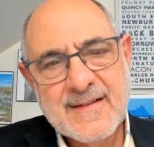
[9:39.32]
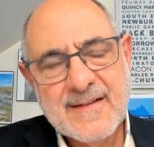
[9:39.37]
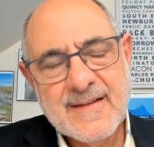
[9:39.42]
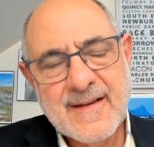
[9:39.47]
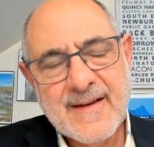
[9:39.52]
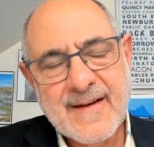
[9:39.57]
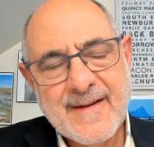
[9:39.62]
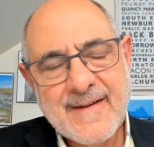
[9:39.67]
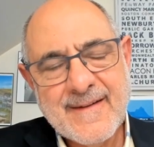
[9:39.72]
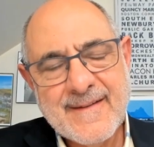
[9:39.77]

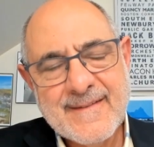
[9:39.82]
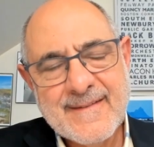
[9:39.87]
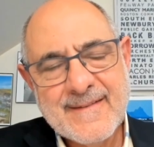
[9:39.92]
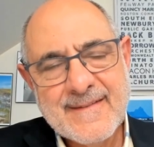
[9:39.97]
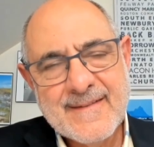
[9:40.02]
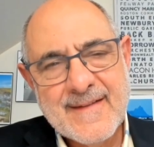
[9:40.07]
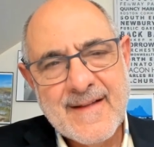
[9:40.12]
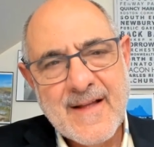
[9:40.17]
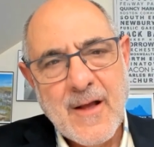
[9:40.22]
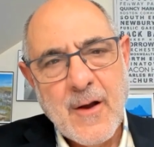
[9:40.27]
Yeah.
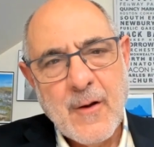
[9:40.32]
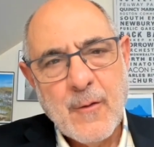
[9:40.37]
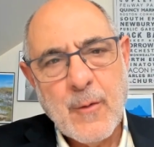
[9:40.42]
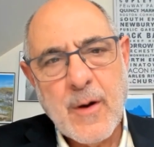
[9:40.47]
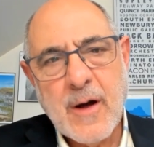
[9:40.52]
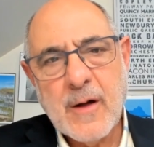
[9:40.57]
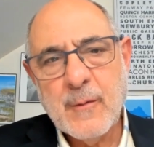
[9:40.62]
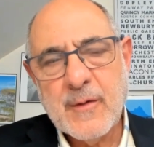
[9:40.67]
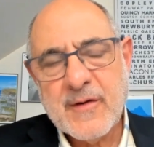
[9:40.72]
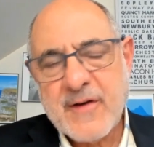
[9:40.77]

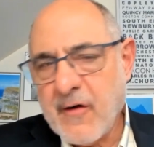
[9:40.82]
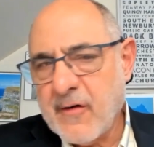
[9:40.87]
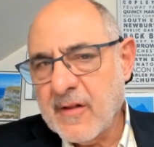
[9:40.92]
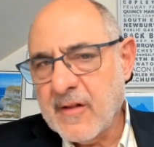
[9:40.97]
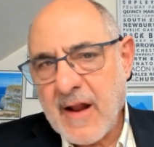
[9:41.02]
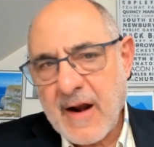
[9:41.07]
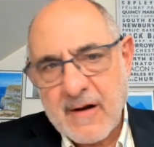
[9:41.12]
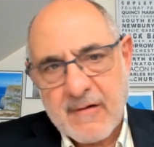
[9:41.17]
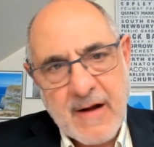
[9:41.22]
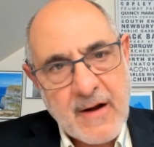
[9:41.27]
Well, we covered
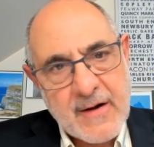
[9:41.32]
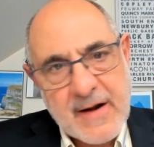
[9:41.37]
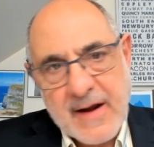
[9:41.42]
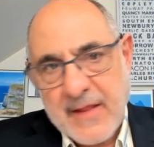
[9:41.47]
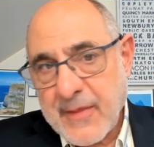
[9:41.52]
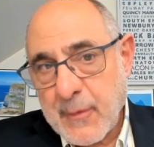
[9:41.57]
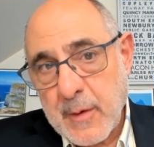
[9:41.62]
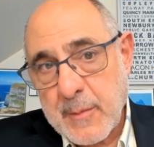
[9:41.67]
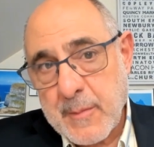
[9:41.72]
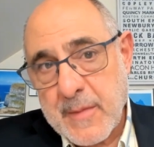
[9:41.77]
a lot of ground.
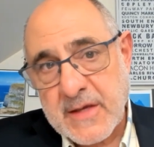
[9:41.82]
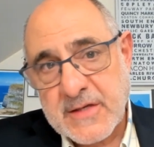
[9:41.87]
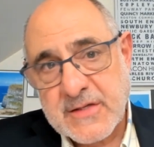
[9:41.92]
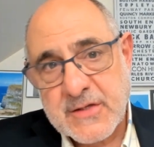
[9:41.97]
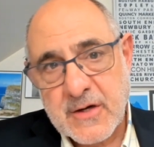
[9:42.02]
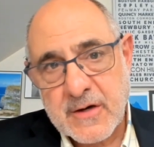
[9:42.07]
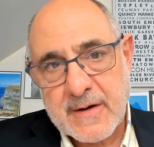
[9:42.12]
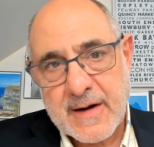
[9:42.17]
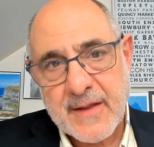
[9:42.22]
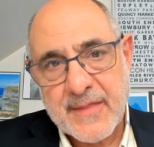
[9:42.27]
Anything we
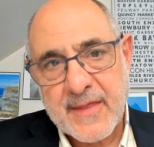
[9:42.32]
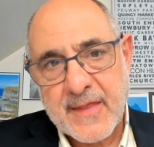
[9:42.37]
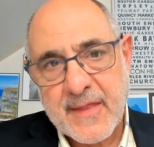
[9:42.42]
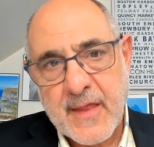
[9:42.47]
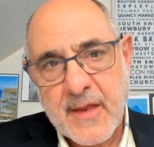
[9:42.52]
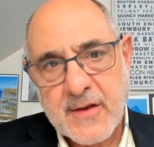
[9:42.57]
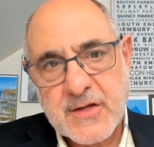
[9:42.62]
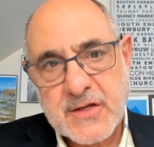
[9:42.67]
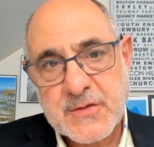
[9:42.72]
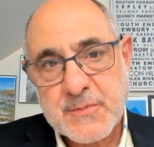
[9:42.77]
missed, or anything
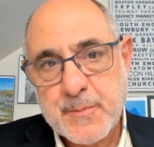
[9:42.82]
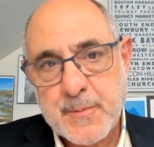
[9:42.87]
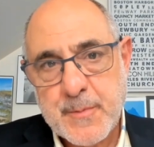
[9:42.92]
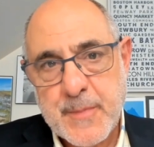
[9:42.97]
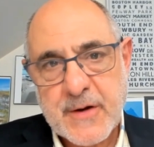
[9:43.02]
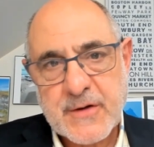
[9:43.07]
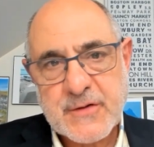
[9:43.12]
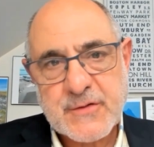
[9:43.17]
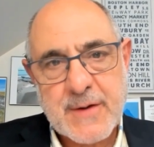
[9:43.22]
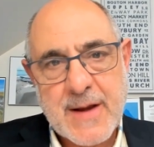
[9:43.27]
that just
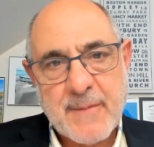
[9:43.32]
bears